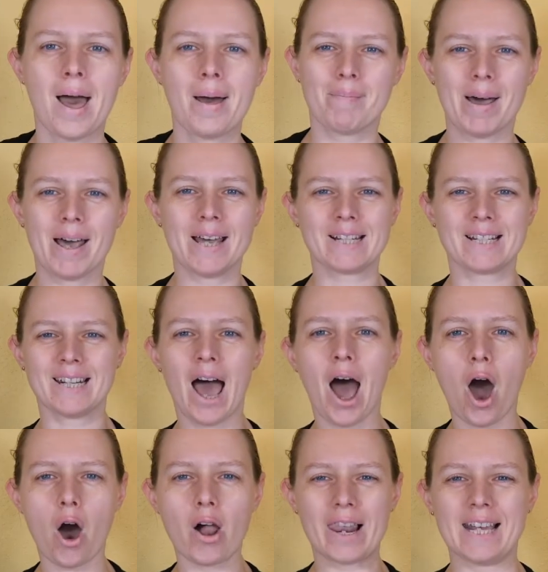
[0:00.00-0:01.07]
40
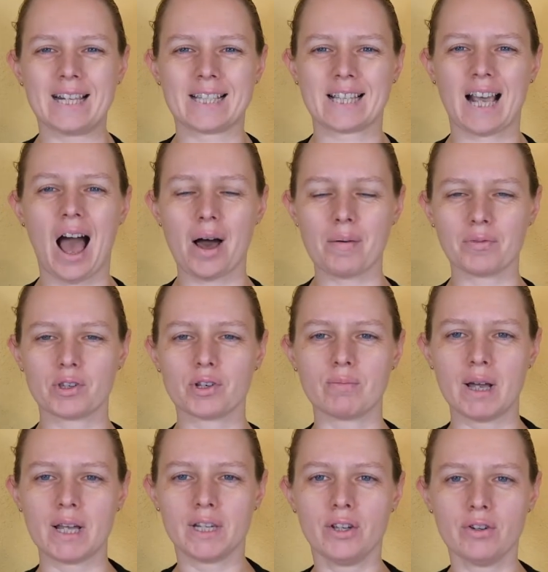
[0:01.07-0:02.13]
years of Barbie
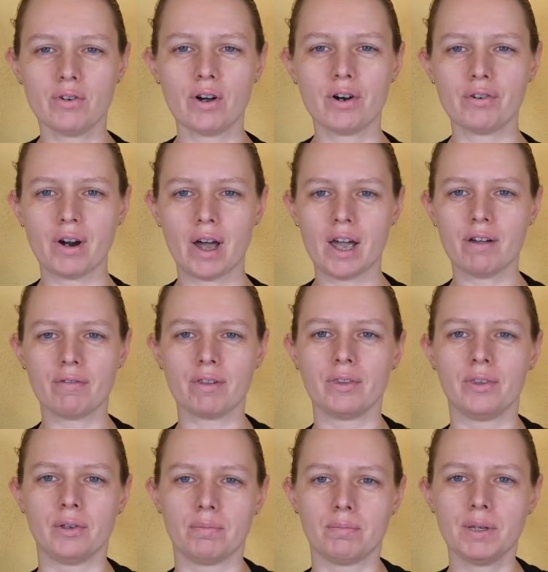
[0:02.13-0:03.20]
are over for a
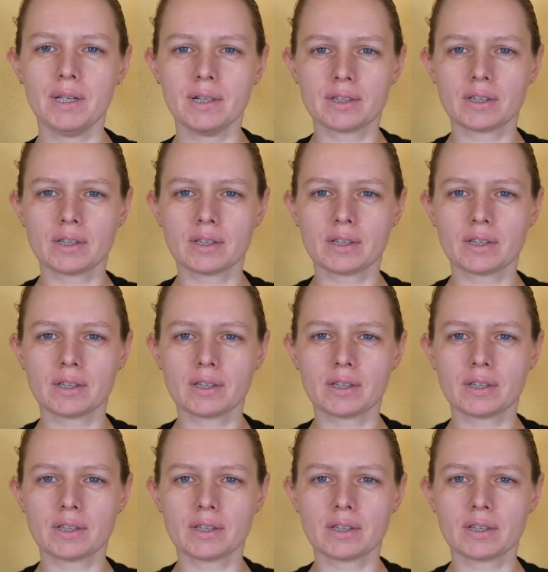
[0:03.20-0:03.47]
while, and